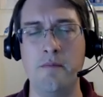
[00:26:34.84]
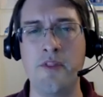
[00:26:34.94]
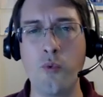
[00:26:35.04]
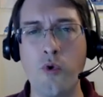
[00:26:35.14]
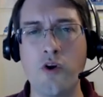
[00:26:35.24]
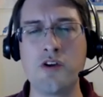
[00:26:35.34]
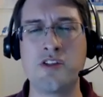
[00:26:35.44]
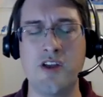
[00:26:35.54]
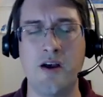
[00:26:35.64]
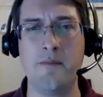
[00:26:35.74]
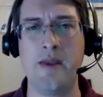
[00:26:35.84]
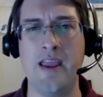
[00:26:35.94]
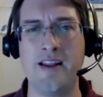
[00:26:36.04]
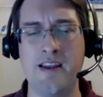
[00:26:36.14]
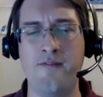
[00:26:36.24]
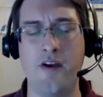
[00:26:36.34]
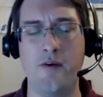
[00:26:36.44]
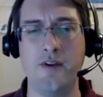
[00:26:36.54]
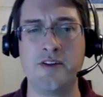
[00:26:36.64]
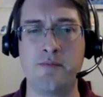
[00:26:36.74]
There were some
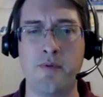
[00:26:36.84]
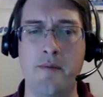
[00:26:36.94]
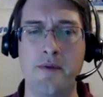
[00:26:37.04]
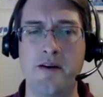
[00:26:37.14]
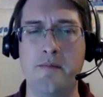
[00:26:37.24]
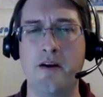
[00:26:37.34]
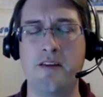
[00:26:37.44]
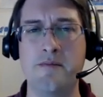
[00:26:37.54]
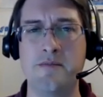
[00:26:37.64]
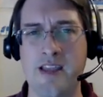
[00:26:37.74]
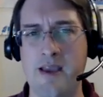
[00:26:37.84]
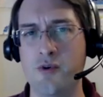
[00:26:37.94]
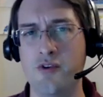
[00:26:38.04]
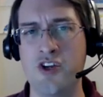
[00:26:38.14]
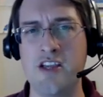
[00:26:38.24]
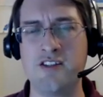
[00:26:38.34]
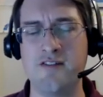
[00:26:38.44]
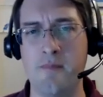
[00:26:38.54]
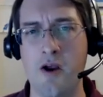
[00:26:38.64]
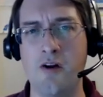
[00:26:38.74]
anti-federalists, prominent among them Samuel Chase
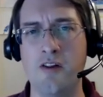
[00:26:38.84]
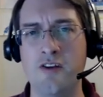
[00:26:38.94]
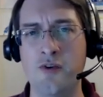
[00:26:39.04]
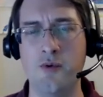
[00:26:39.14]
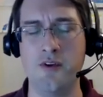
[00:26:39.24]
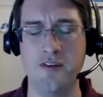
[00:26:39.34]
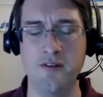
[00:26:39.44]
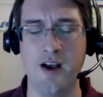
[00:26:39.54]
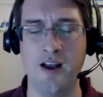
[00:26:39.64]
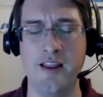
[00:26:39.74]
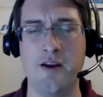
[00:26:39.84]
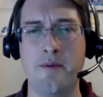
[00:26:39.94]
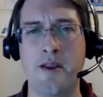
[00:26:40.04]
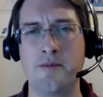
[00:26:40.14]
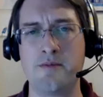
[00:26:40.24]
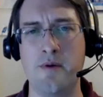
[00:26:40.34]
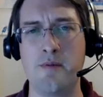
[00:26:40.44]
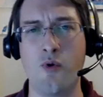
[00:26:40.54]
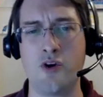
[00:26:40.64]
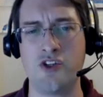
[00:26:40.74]
of Maryland, who would later become a
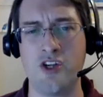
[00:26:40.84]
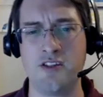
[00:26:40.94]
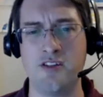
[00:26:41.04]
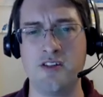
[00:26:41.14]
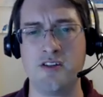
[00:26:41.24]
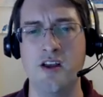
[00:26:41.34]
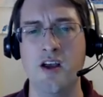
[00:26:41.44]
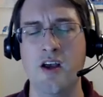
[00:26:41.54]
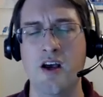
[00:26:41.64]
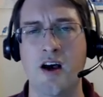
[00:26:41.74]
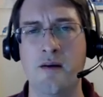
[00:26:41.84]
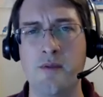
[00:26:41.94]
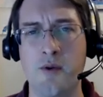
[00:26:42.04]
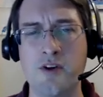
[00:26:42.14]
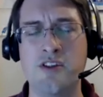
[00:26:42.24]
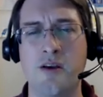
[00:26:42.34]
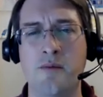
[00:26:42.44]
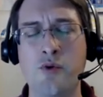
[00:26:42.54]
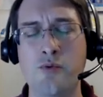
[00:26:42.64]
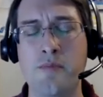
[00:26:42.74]
Supreme Court justice. There were
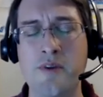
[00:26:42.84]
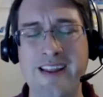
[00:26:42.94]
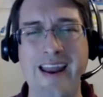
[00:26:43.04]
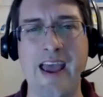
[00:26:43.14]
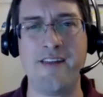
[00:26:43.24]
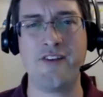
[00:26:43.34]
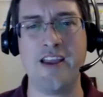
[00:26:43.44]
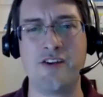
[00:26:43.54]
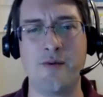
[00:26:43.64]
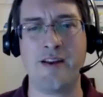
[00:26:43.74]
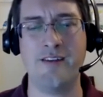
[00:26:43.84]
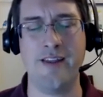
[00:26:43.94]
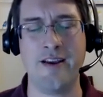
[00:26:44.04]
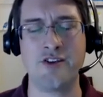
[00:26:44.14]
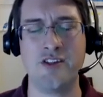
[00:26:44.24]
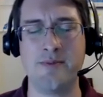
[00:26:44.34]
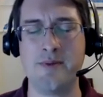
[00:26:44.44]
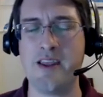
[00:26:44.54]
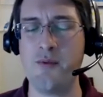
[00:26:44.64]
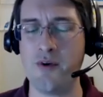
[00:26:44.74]
some who did advocate direct elections,
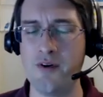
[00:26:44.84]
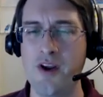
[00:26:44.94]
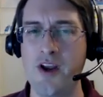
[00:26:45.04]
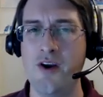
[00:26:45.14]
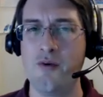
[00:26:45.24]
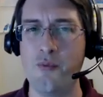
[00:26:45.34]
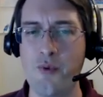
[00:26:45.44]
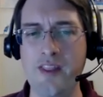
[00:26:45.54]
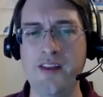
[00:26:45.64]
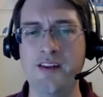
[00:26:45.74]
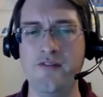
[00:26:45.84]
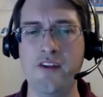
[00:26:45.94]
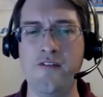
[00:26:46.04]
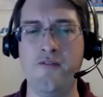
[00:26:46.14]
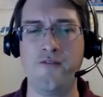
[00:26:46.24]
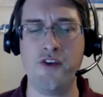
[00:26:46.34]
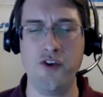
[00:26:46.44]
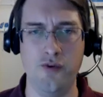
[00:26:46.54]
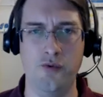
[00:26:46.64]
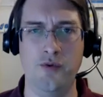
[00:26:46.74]
but they were relatively
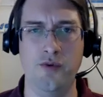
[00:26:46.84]
few.